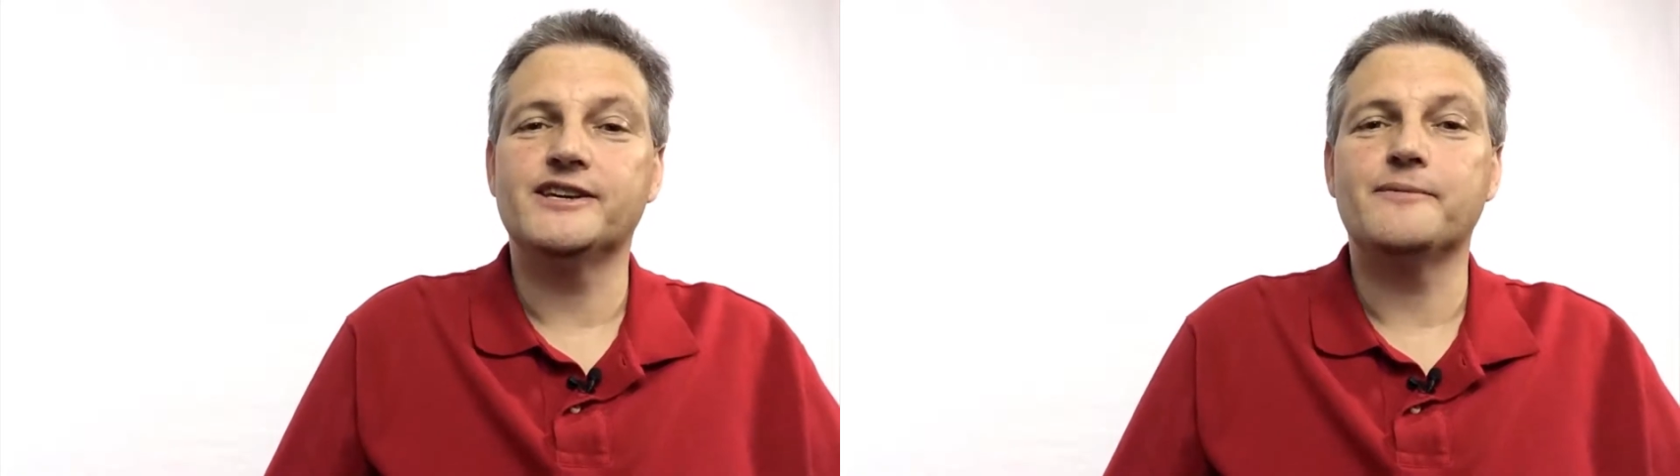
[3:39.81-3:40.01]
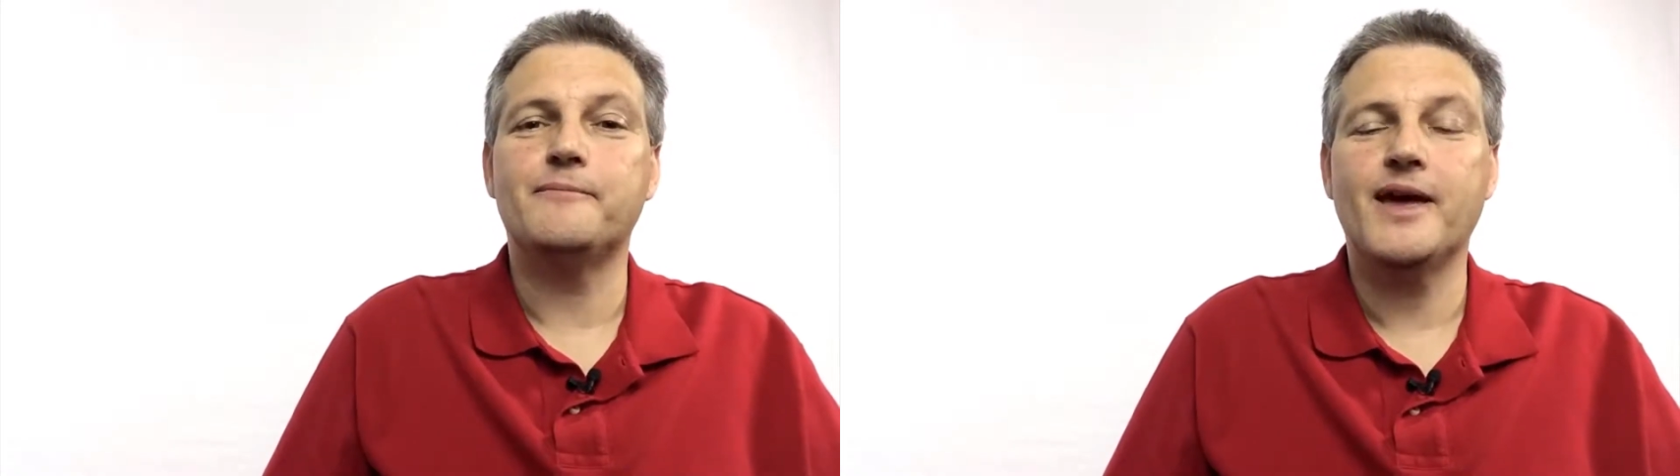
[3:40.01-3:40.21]
to
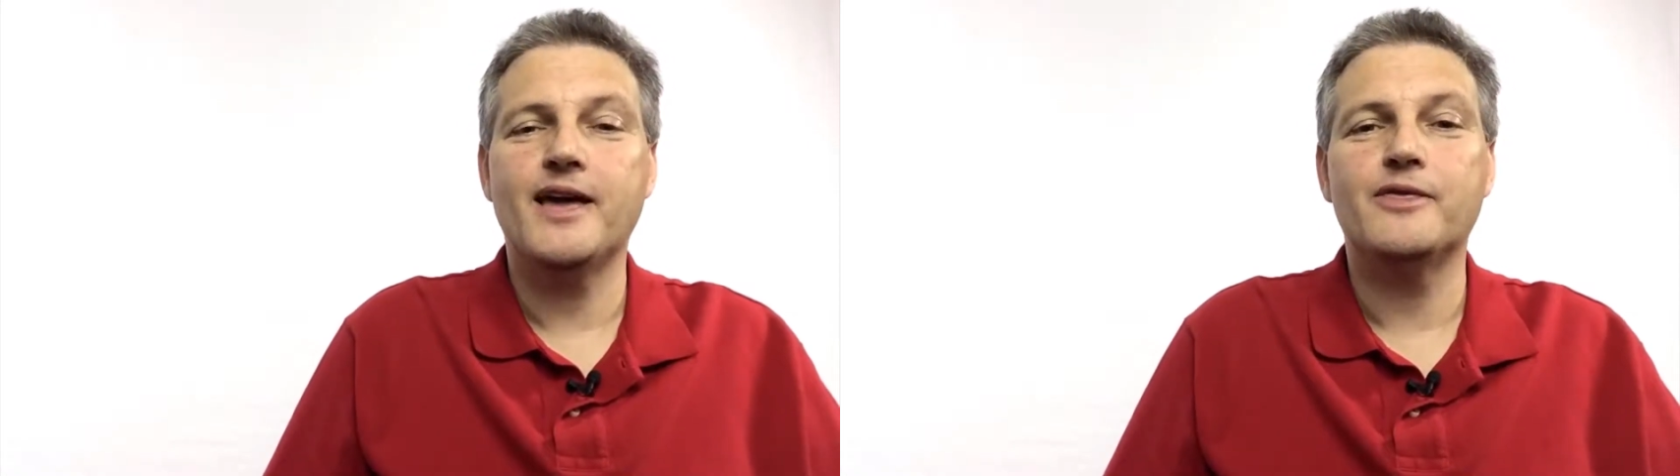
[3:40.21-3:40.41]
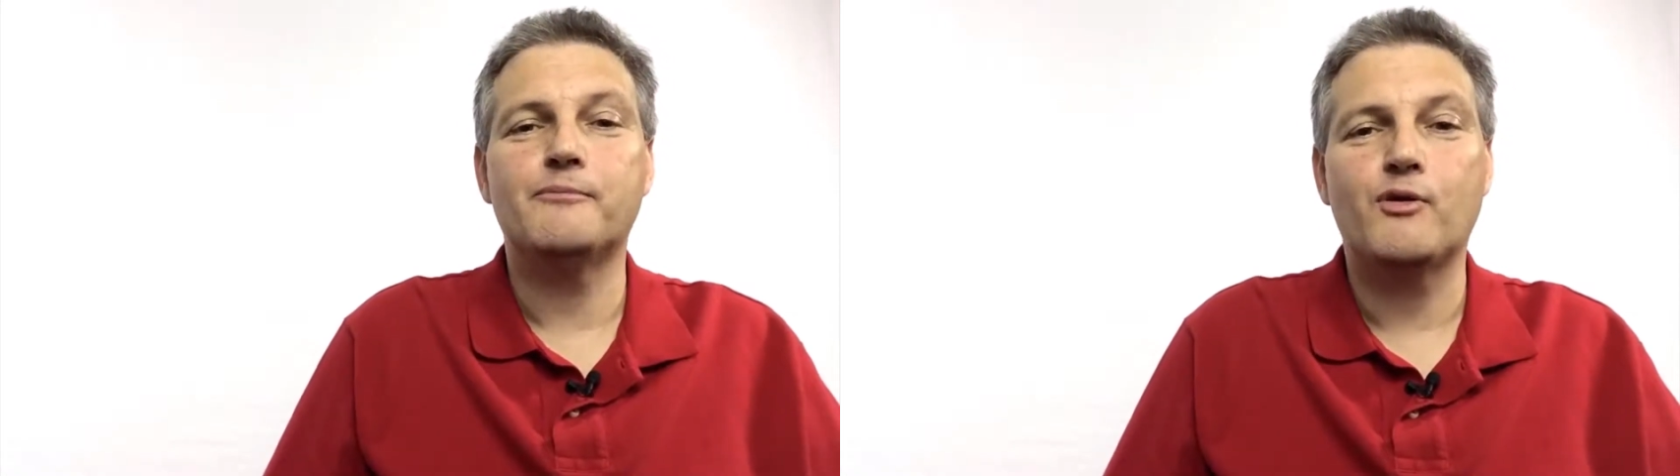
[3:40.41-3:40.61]

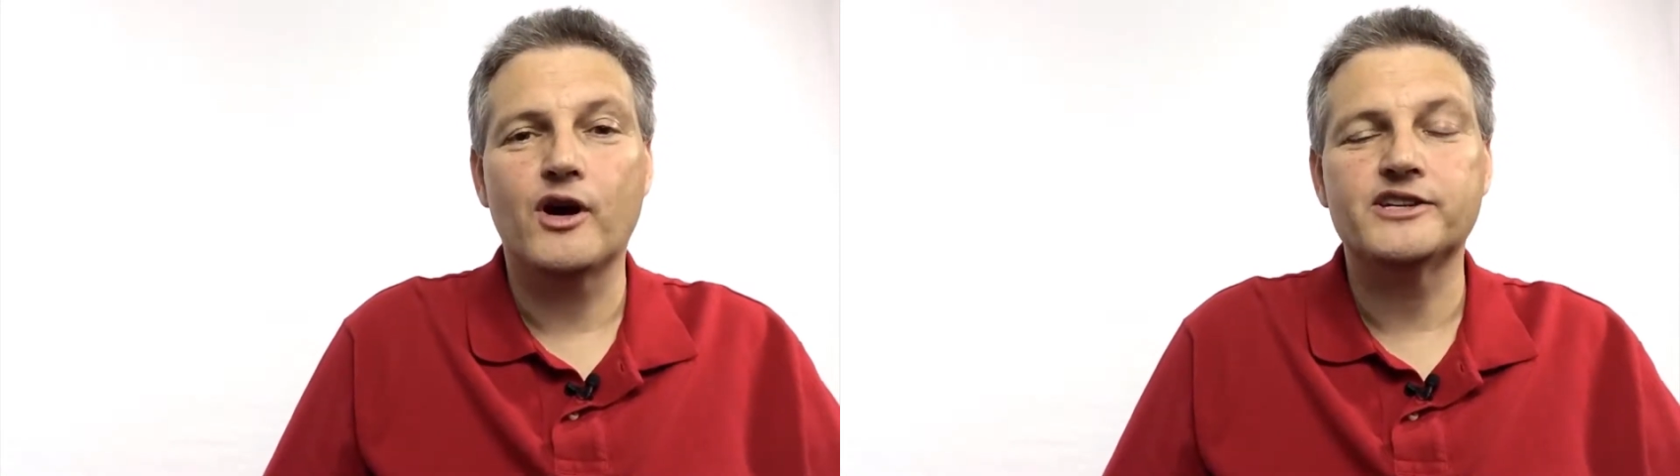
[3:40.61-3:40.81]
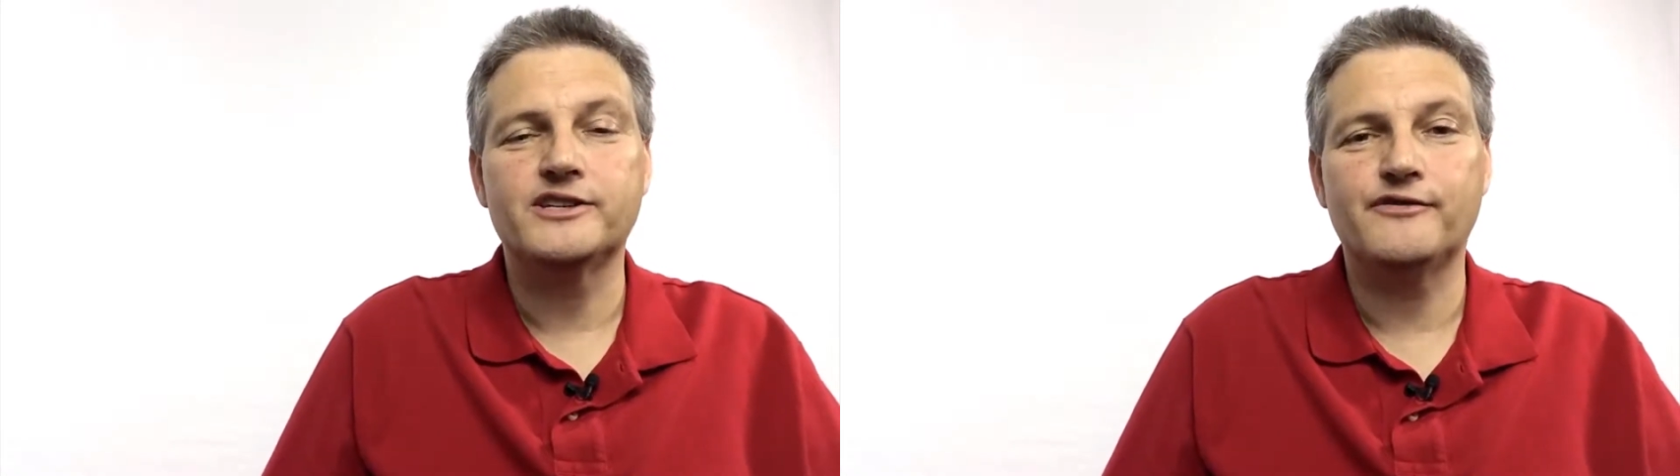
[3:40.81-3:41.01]
compare the
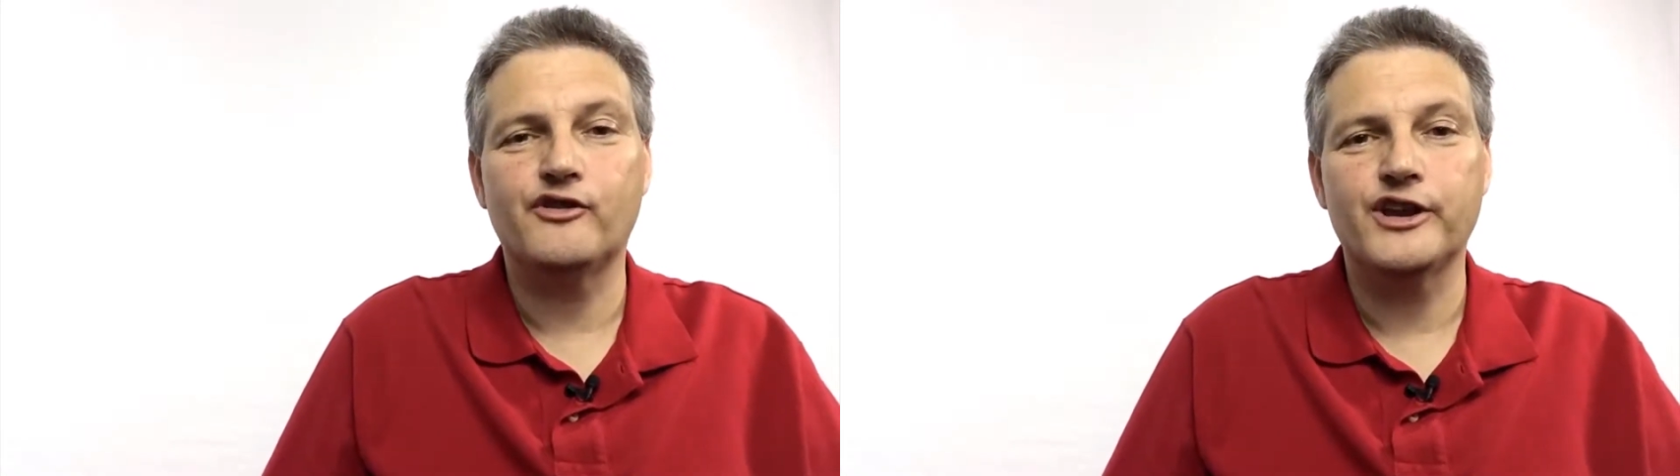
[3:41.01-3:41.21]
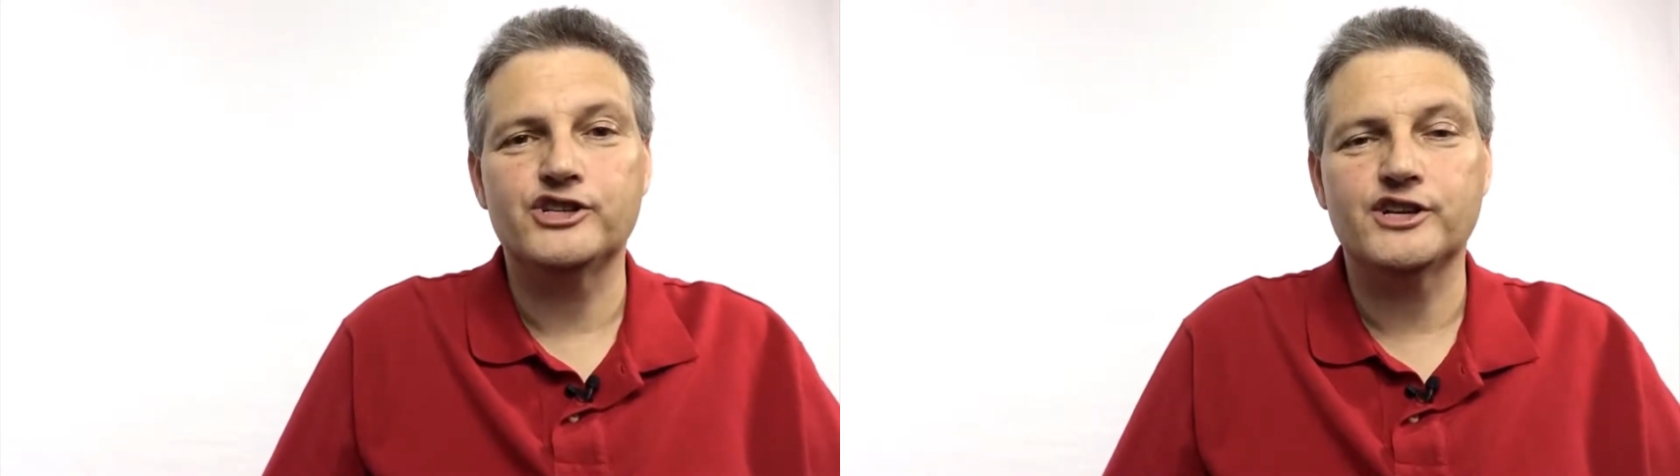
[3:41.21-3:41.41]
price
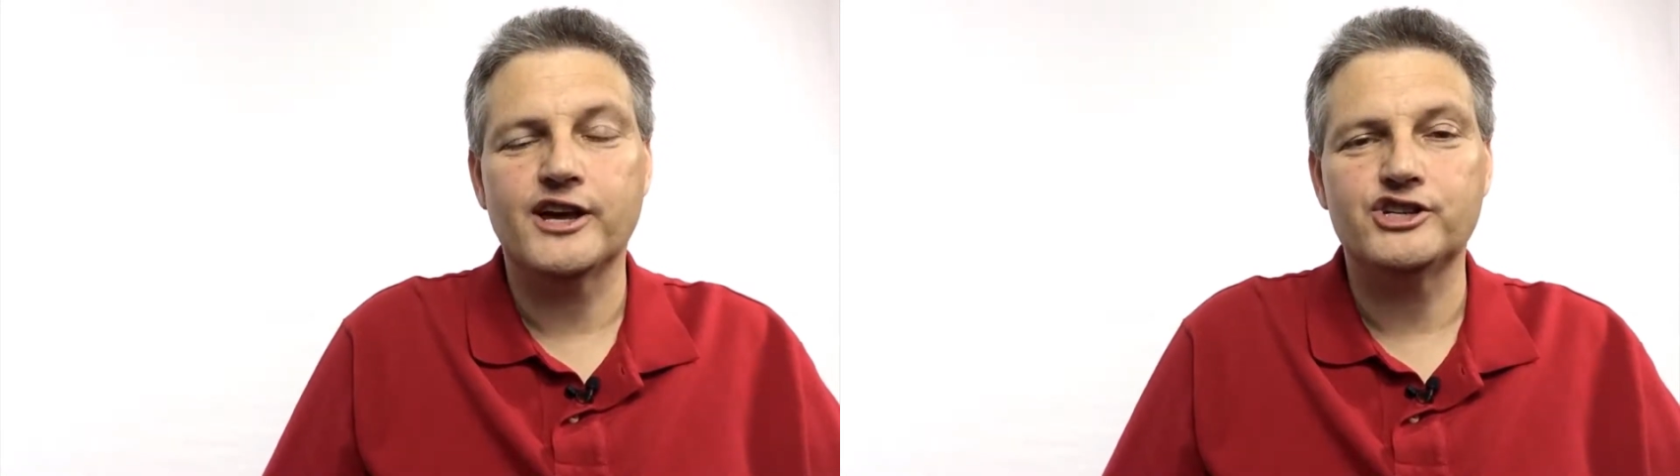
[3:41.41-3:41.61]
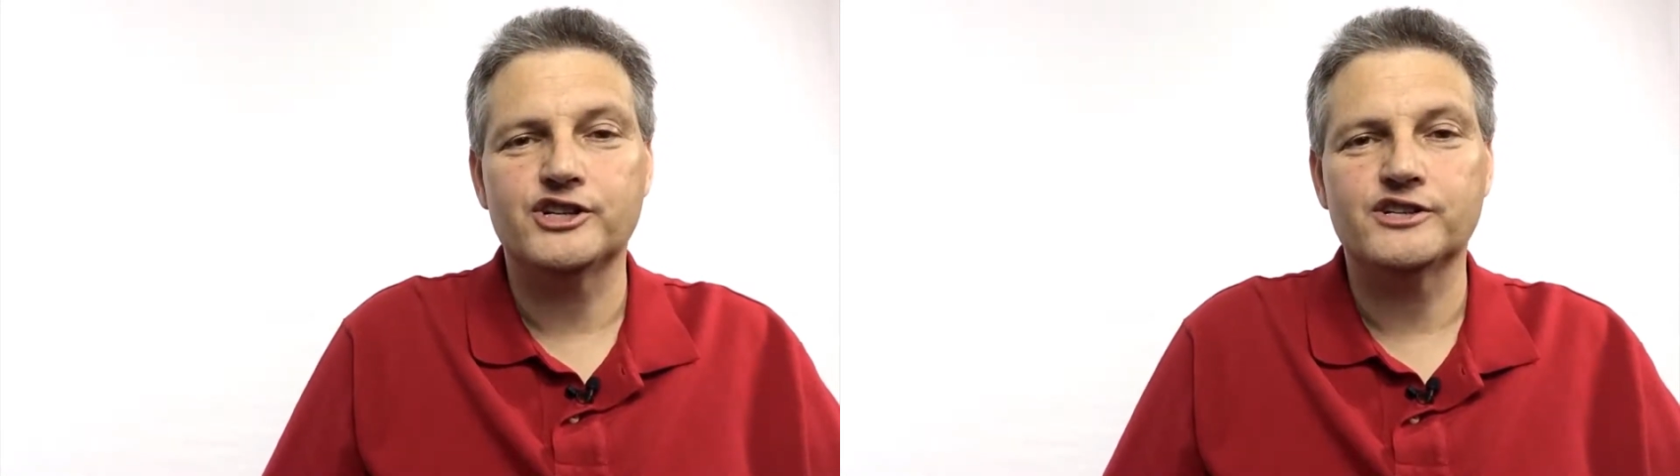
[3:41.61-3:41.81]

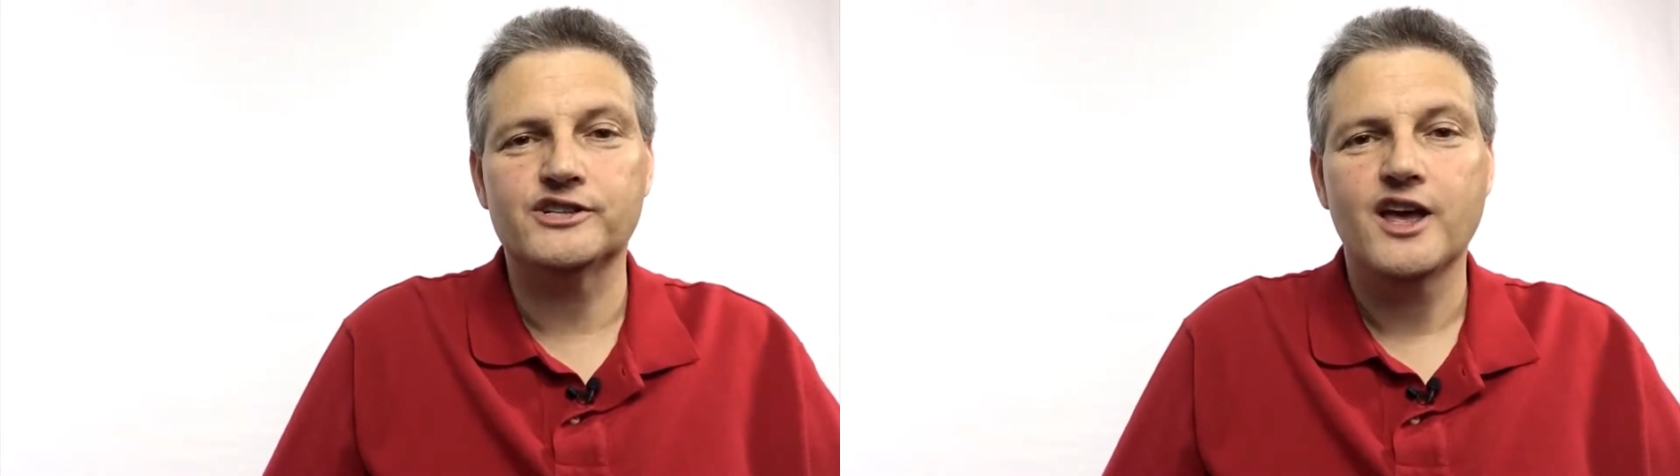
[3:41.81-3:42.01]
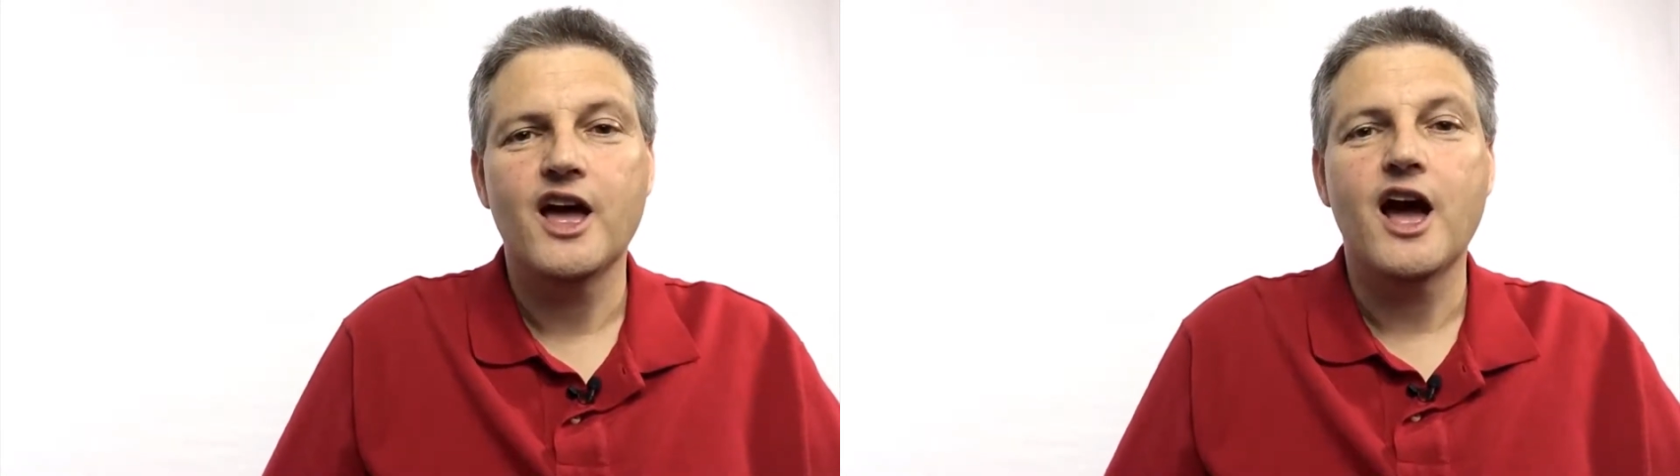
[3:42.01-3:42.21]
differentiations